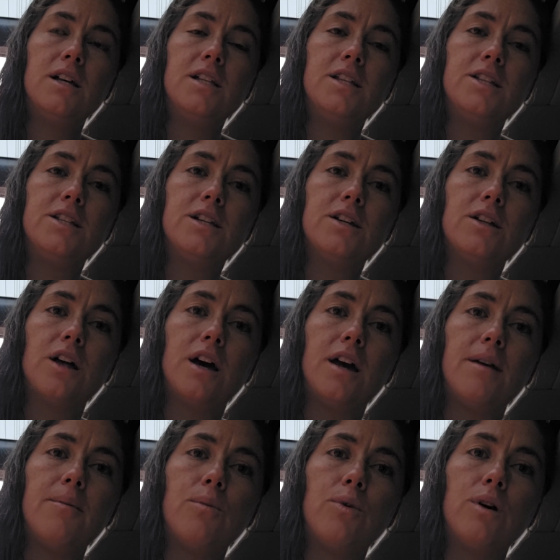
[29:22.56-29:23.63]
until
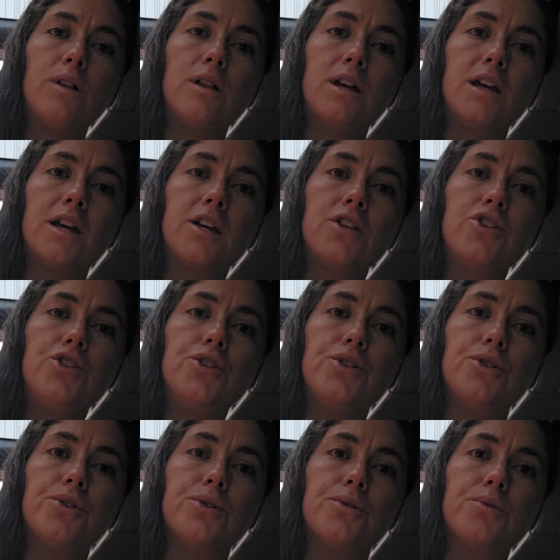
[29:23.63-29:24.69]
I am willing
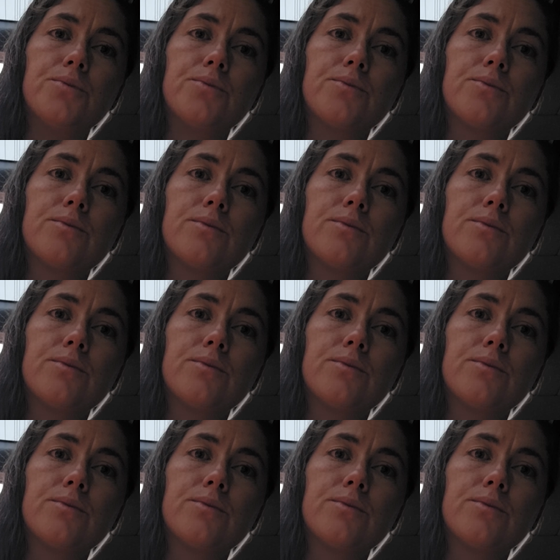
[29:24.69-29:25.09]
to